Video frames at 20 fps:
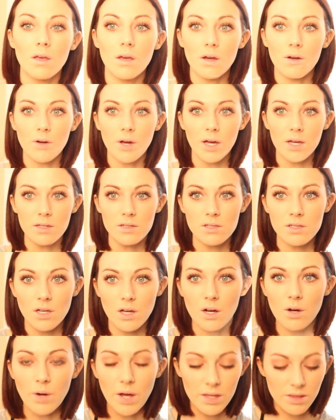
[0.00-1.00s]
Okay,
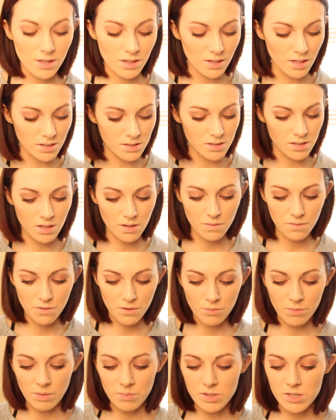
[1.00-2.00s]
so I think that's it
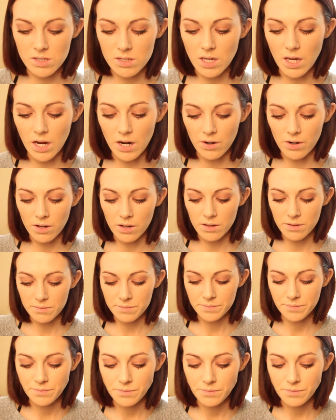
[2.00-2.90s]
for my mascara.